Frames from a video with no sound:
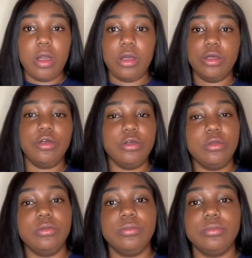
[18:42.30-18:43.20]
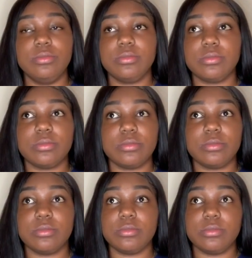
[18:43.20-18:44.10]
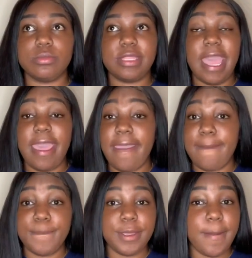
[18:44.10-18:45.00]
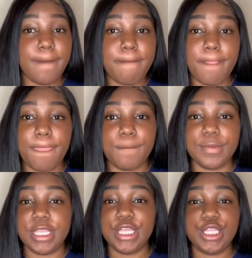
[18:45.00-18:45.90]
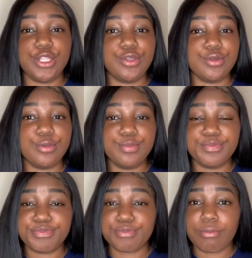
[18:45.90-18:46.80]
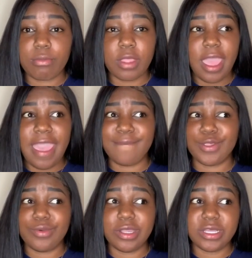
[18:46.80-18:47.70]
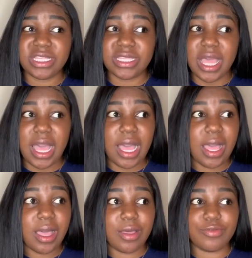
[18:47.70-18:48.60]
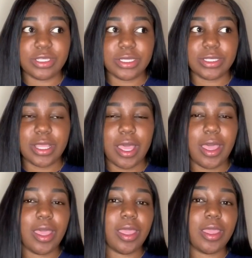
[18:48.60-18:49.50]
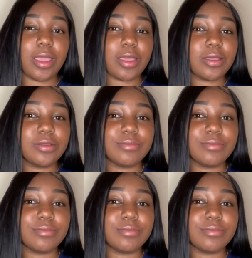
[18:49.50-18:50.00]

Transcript: um, that happened, did the do. Afterwards, I was just like,